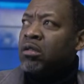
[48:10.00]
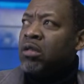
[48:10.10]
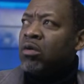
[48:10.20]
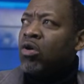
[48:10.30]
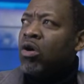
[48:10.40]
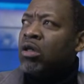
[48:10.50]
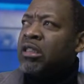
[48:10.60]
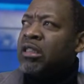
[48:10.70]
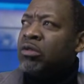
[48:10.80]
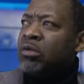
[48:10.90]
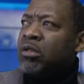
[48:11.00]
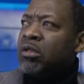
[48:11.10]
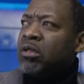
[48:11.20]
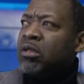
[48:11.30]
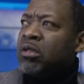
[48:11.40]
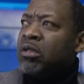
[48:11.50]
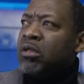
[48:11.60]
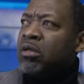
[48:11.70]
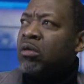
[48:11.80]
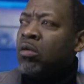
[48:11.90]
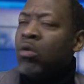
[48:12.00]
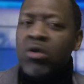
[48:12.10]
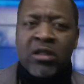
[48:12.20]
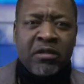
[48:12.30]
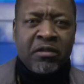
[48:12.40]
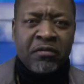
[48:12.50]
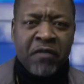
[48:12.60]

How to call this dude who is